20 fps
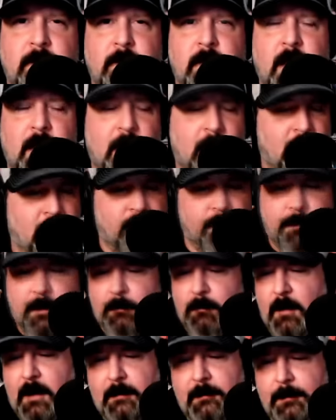And I know
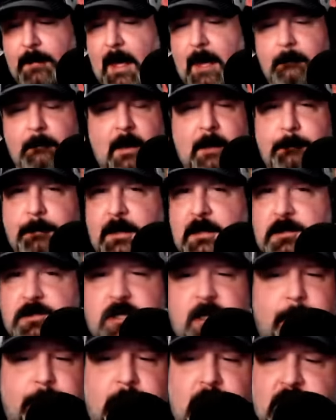people might be
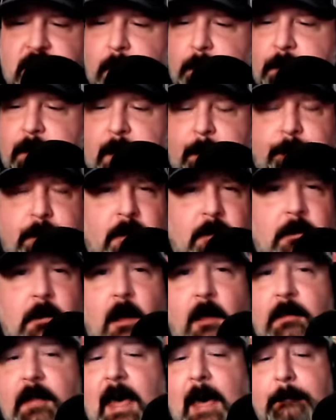cheap to some people and
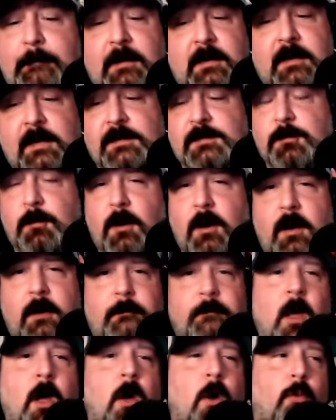all that, but guess what?
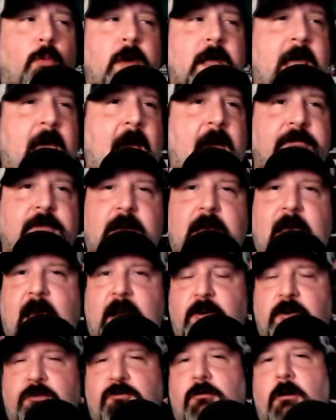We haven't
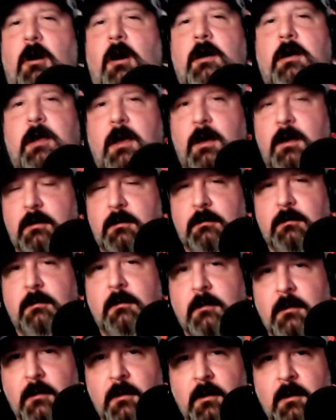had a draw yet.
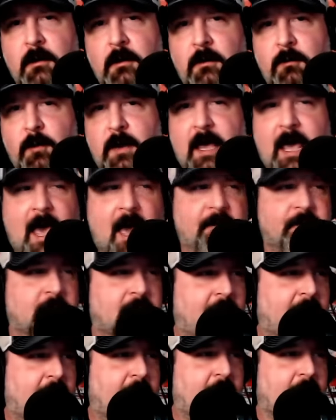We haven't
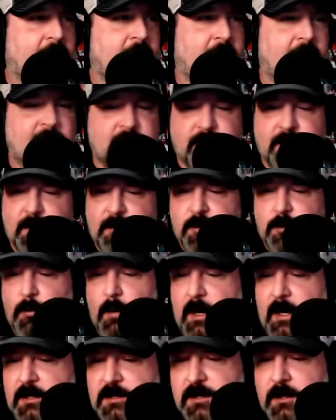had a
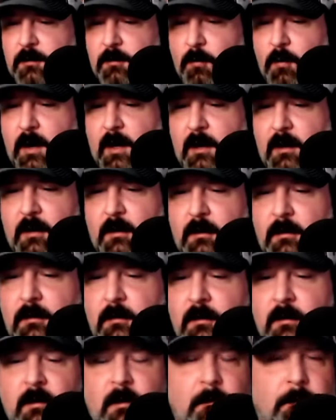situation where
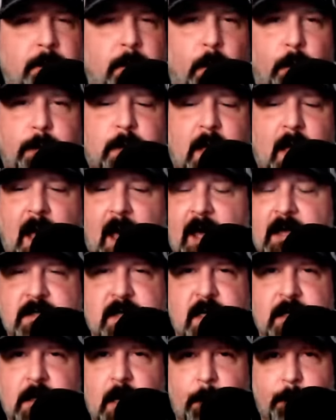both guys
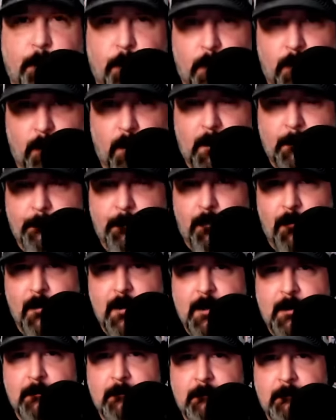end up with 1
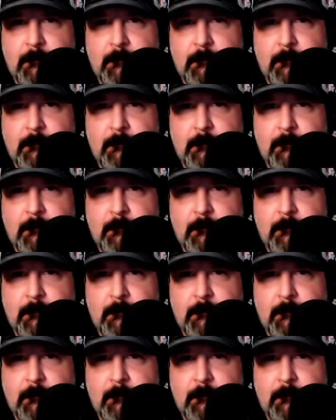point.